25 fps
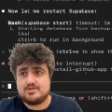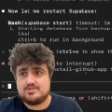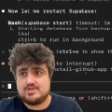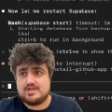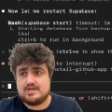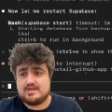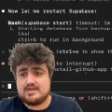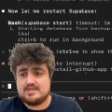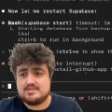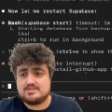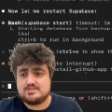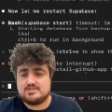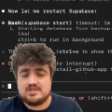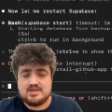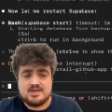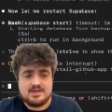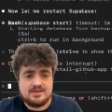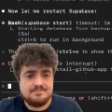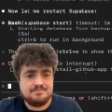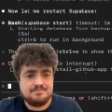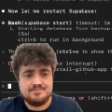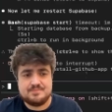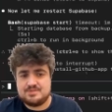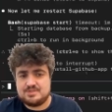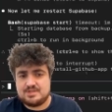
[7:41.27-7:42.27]
from the project
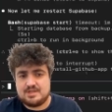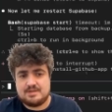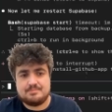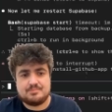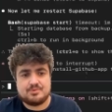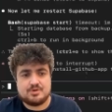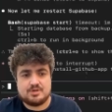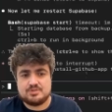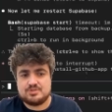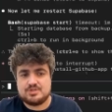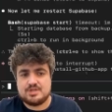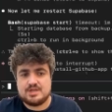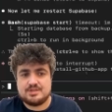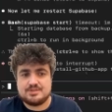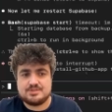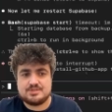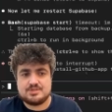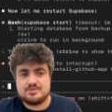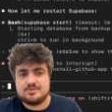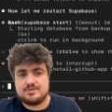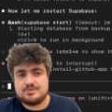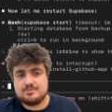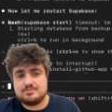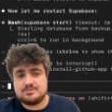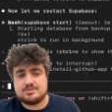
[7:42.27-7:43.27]
last night, same
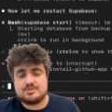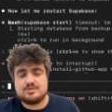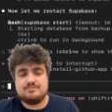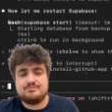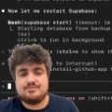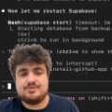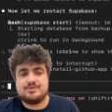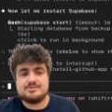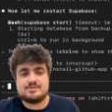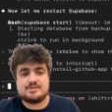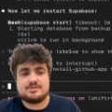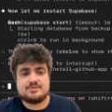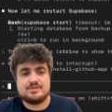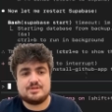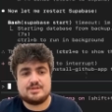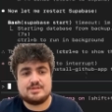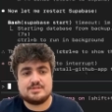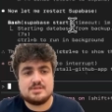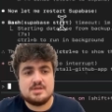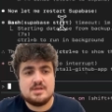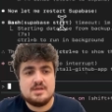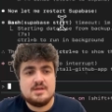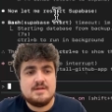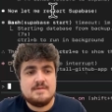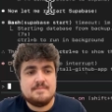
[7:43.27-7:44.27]
project, so it was confusing
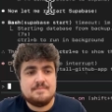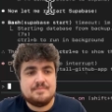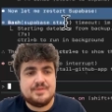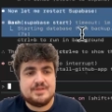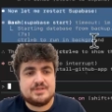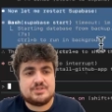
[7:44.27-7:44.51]
things.